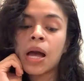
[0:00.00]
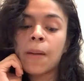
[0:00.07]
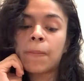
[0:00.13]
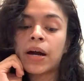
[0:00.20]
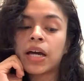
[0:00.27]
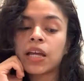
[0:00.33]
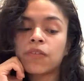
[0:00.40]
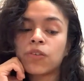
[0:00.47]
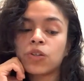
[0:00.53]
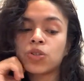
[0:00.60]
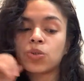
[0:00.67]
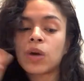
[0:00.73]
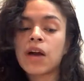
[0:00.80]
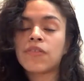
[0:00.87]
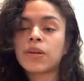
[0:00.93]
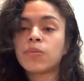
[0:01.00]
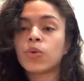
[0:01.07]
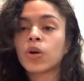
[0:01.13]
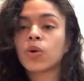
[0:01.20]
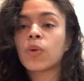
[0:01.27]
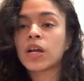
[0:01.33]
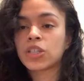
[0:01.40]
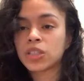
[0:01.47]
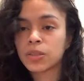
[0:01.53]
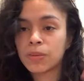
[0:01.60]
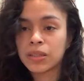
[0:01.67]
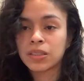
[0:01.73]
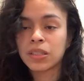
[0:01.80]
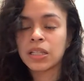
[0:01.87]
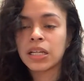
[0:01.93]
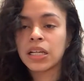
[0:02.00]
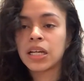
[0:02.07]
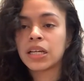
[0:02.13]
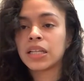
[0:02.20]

but if you do have any more questions about Selena,